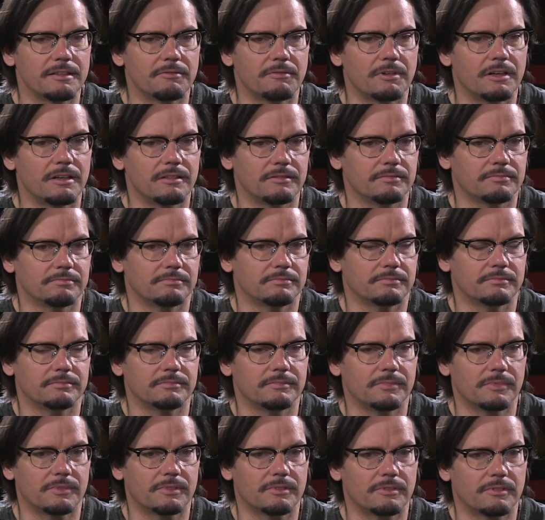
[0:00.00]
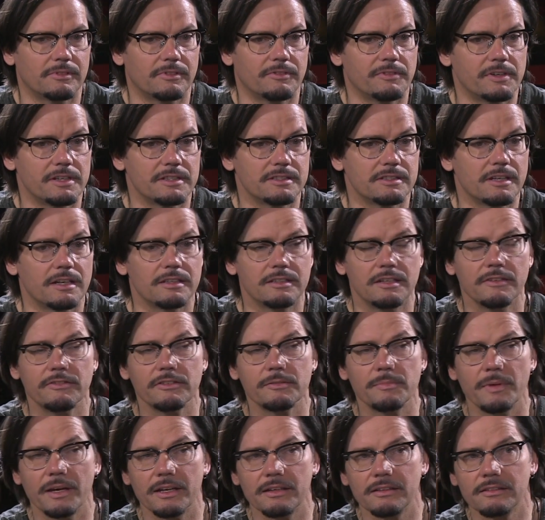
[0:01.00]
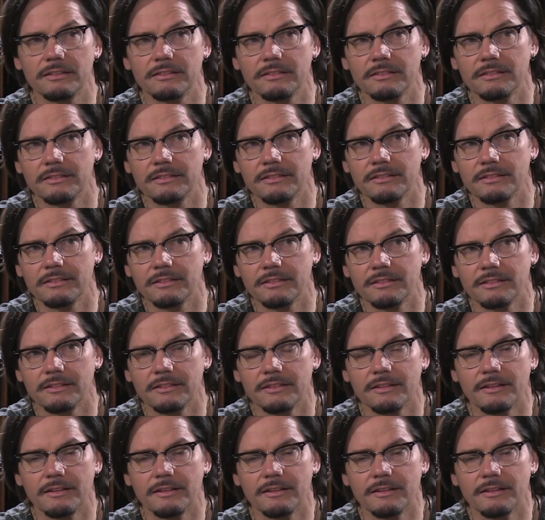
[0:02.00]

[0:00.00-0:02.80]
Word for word: well, or a very scientific bent. Mm.